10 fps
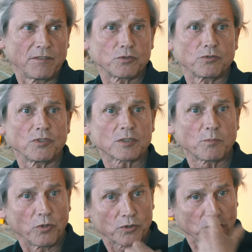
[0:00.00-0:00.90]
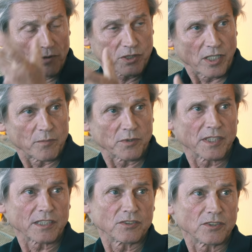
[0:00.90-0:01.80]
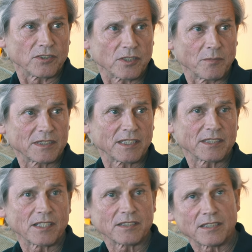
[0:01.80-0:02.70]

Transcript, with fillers: We should export oversight protection system, etc.,